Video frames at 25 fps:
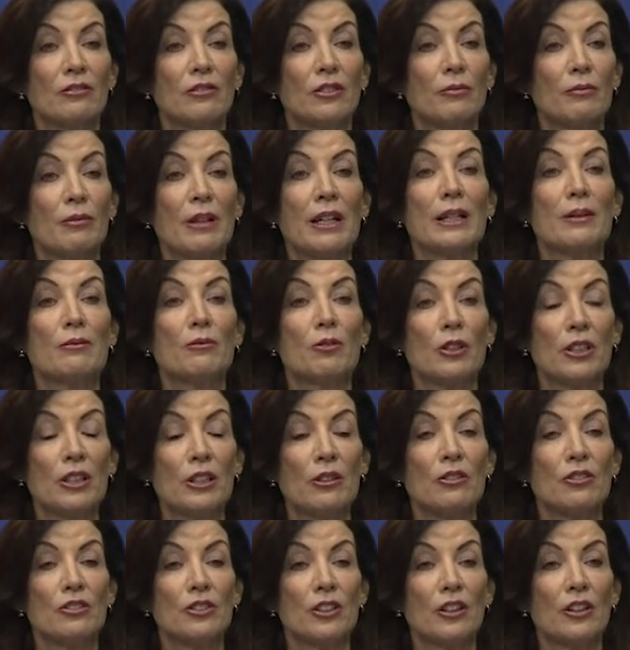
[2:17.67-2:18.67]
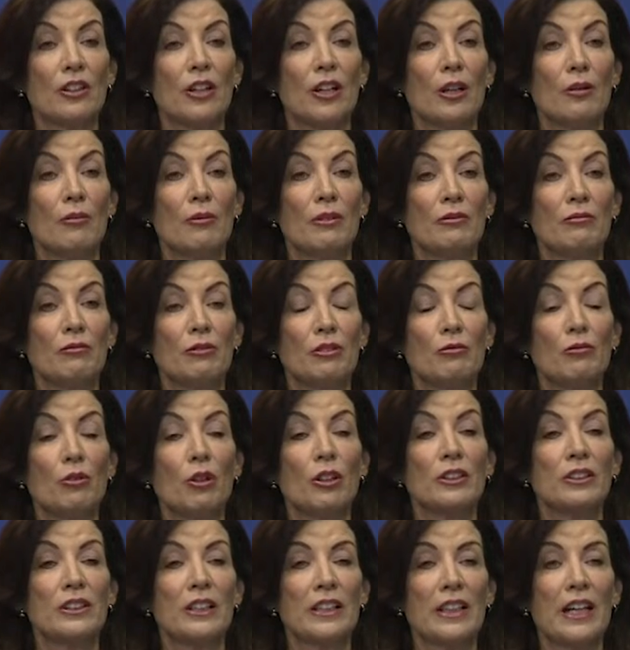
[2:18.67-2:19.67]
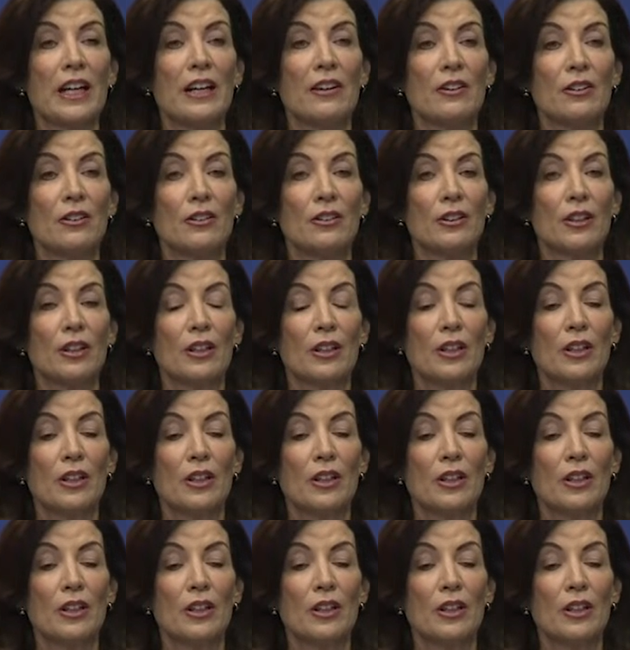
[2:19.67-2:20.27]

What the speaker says: for many more years to come, and we'll work together.